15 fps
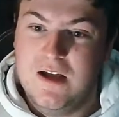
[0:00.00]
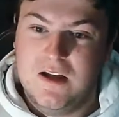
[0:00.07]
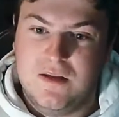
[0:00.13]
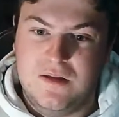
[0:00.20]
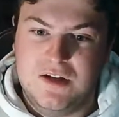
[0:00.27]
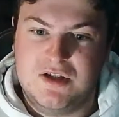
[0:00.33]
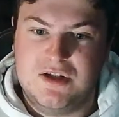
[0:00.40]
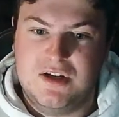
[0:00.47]

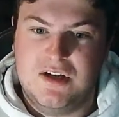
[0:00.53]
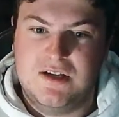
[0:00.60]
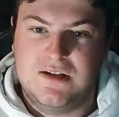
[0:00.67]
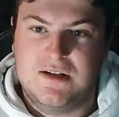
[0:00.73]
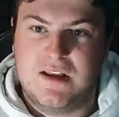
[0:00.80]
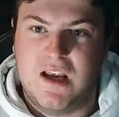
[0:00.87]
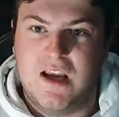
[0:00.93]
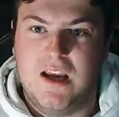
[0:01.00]
This
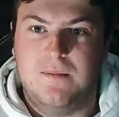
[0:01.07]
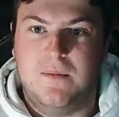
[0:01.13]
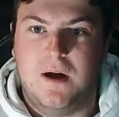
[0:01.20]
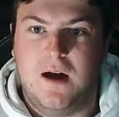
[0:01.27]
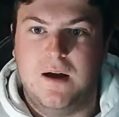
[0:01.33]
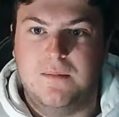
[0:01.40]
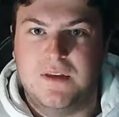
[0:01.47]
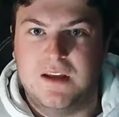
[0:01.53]
year's theme,
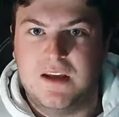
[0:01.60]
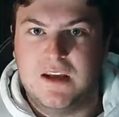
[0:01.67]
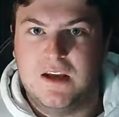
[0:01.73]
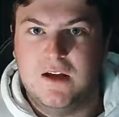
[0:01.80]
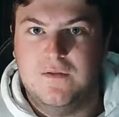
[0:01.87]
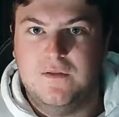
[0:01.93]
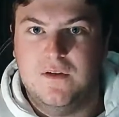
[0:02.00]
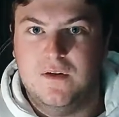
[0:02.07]
I'm
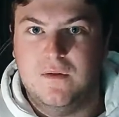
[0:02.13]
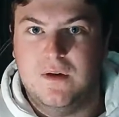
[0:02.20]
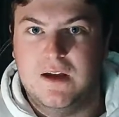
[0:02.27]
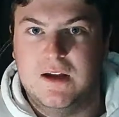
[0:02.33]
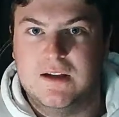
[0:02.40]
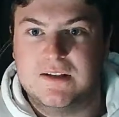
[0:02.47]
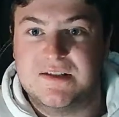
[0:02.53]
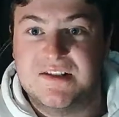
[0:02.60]
thinking of
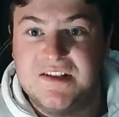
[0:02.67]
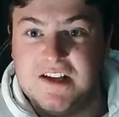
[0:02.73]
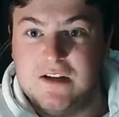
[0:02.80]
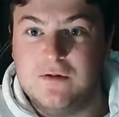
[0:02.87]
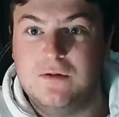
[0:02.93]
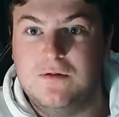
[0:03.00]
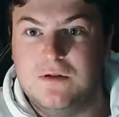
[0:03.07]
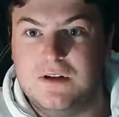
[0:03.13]
doing
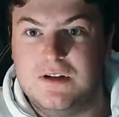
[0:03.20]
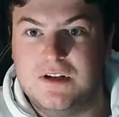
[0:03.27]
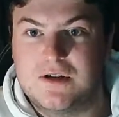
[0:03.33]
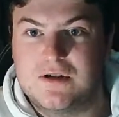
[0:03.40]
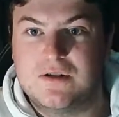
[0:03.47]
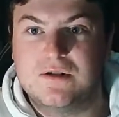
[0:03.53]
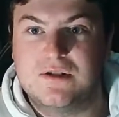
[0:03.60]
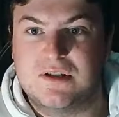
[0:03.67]
sequel
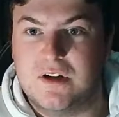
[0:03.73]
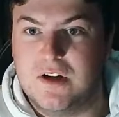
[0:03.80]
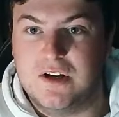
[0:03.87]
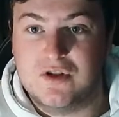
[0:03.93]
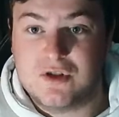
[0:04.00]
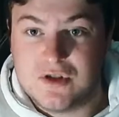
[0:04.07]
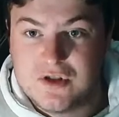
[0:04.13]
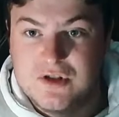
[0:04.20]
edition, so
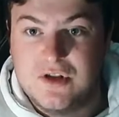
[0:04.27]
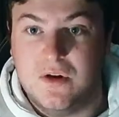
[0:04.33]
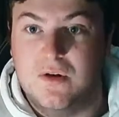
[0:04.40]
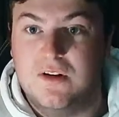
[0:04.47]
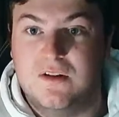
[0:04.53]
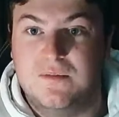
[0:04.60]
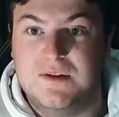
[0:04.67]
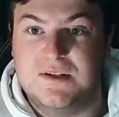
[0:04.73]
it's just
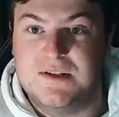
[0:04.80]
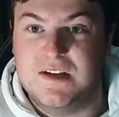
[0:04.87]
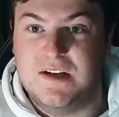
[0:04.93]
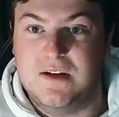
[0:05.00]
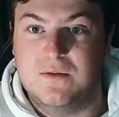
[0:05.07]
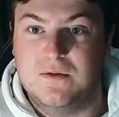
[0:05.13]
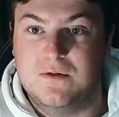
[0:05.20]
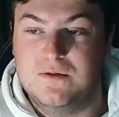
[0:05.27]
going to be
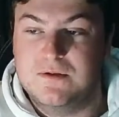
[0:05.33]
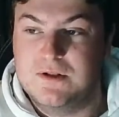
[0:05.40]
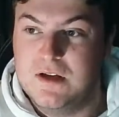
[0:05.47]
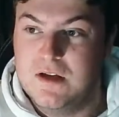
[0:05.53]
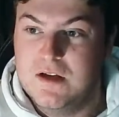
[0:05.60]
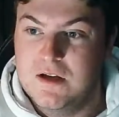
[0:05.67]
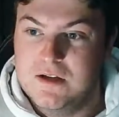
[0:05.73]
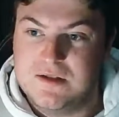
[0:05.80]
sequels.
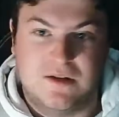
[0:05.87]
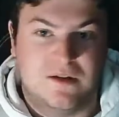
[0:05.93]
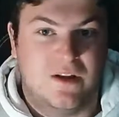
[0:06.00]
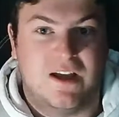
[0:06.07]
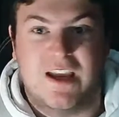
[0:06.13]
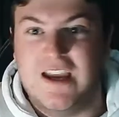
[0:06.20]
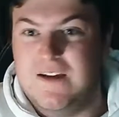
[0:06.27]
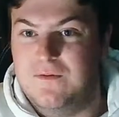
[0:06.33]
So
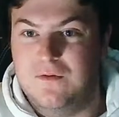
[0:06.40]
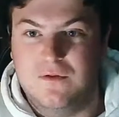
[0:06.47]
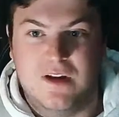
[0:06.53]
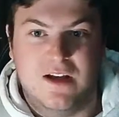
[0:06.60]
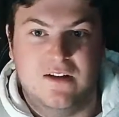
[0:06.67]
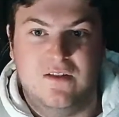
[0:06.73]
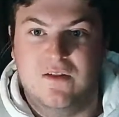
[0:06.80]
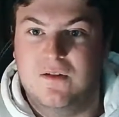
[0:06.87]
like Evil
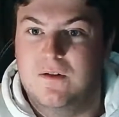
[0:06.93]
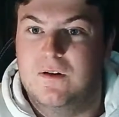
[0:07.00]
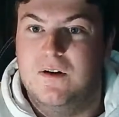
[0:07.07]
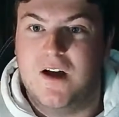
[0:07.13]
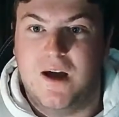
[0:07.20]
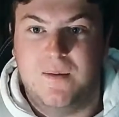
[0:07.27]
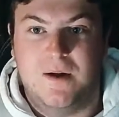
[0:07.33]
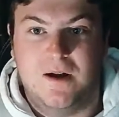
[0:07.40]
Dead 2,
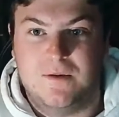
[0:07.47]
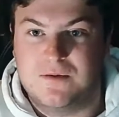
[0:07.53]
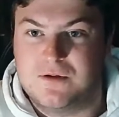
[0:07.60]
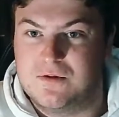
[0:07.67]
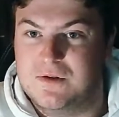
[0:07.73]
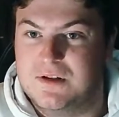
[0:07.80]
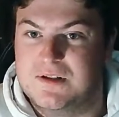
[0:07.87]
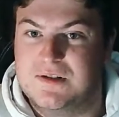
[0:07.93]
Nightmare on Elm
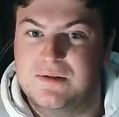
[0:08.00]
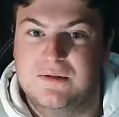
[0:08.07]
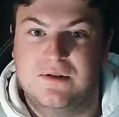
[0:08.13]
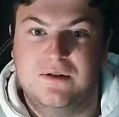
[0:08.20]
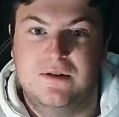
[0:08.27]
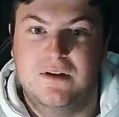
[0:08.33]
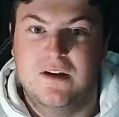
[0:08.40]
Street 2,